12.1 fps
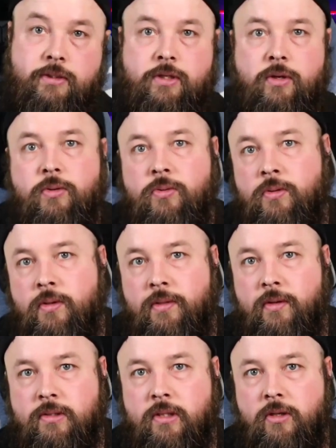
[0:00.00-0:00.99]
So
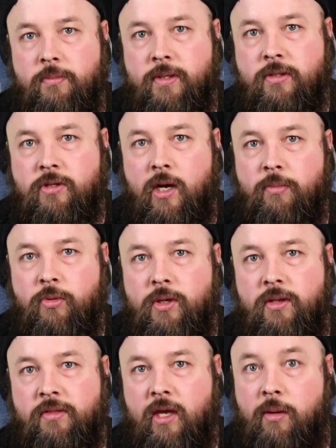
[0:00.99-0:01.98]
there's a little bit of drama
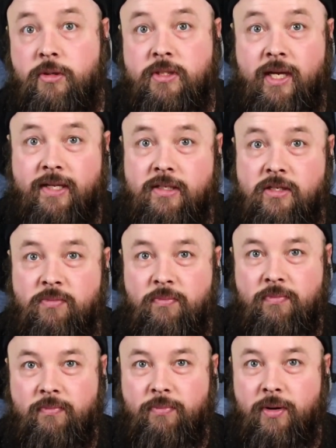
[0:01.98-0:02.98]
with Gamers Nexus
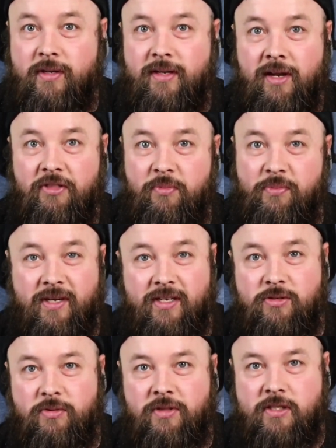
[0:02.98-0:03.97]
burning another
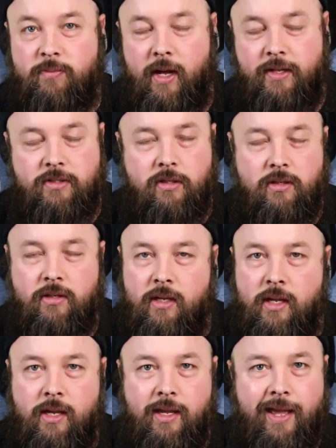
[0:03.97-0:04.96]
bridge with a sponsor.
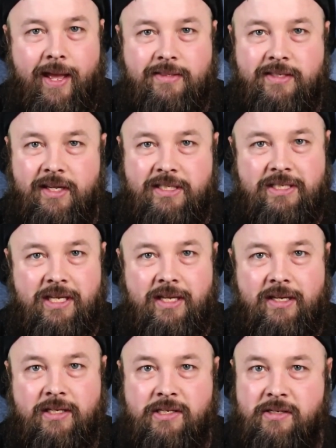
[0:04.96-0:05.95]

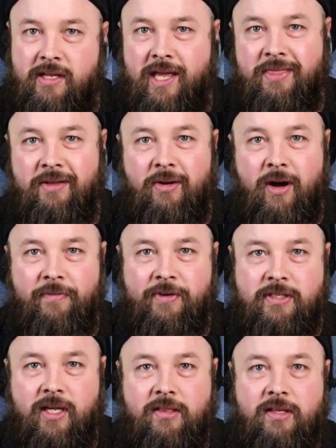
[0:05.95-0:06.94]
NZXT is in their
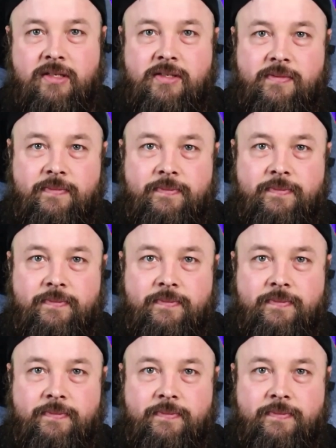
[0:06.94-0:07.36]
office like this.